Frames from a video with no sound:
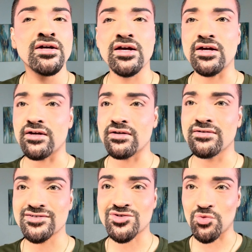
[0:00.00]
hey,
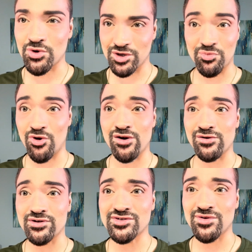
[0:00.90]
it's a work in
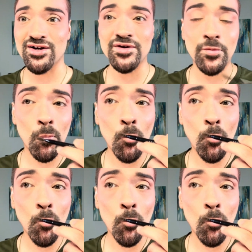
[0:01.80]
progress, right?